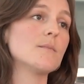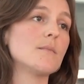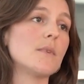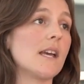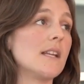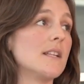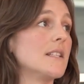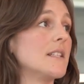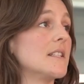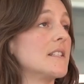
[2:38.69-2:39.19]

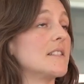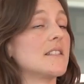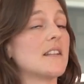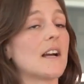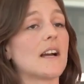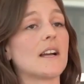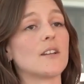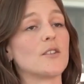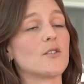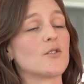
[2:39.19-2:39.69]
And in
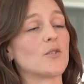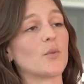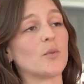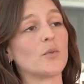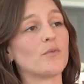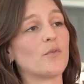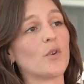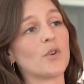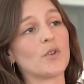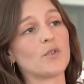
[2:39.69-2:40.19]
ISO
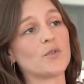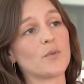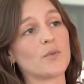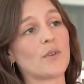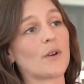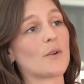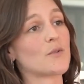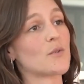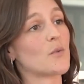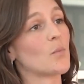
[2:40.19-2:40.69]

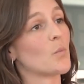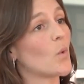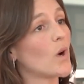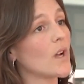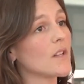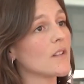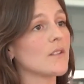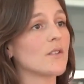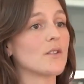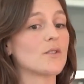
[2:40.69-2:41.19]

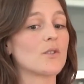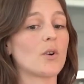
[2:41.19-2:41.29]
42001, they're